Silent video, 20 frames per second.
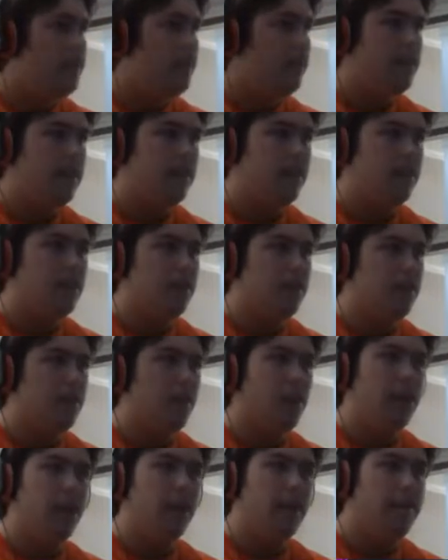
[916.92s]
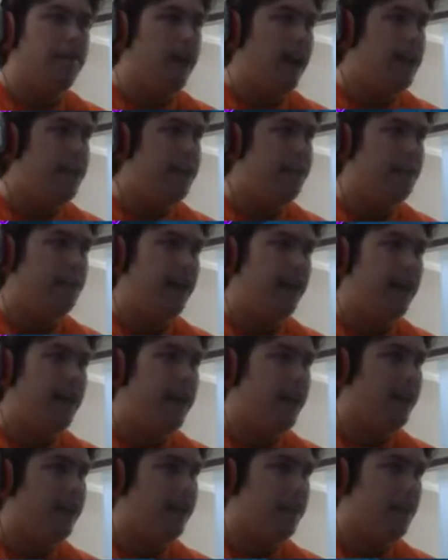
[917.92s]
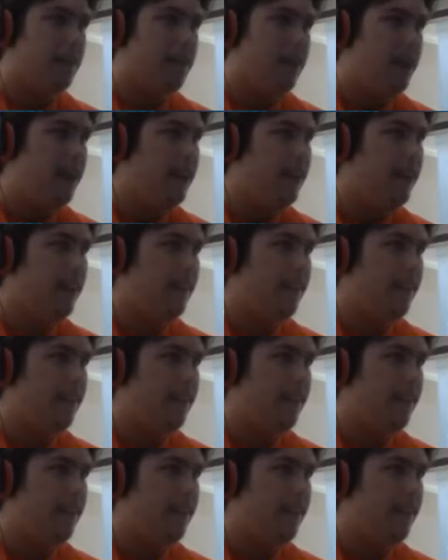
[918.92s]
It's the wrong fighter's bindings. I'm an idiot.